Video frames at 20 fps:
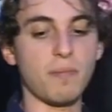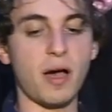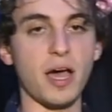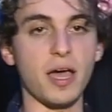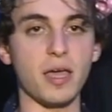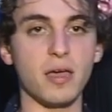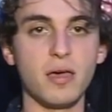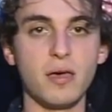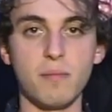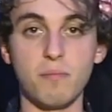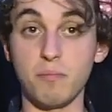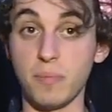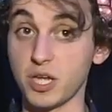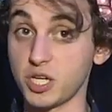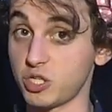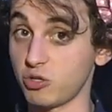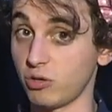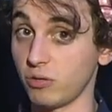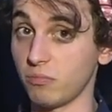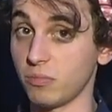my
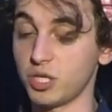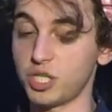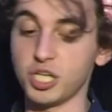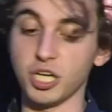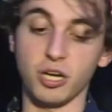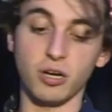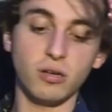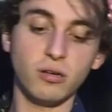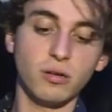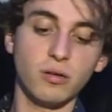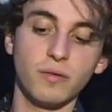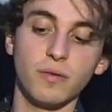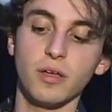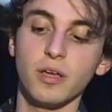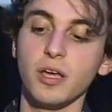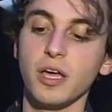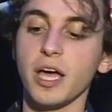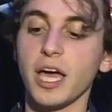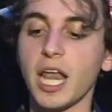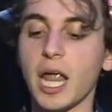measuring majigger,
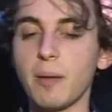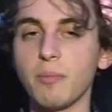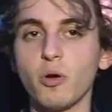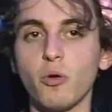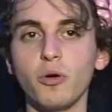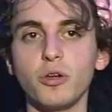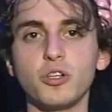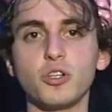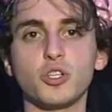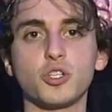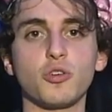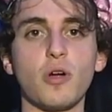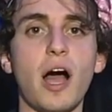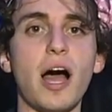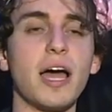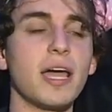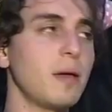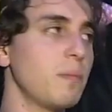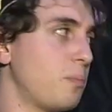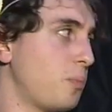and I'm going to
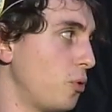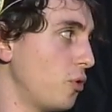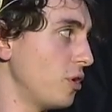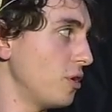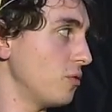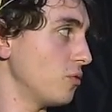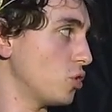try and put